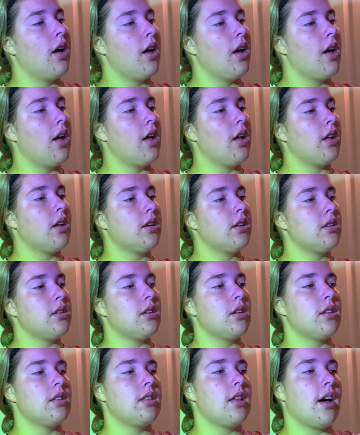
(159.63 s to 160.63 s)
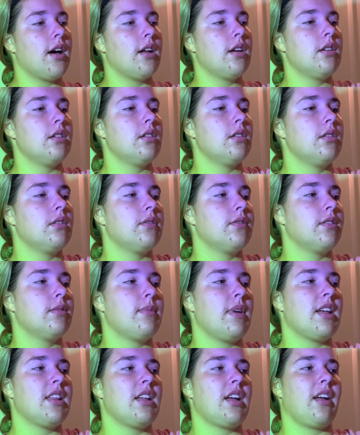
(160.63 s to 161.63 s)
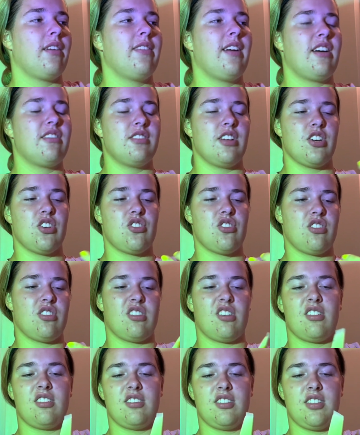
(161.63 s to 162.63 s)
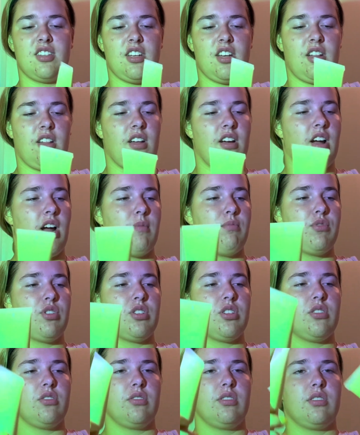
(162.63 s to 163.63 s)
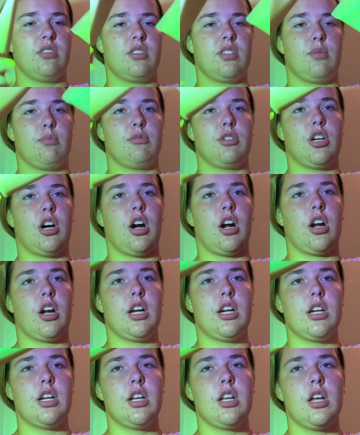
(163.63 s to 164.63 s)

And then for my like foundation concealer, I'm just using some Tarte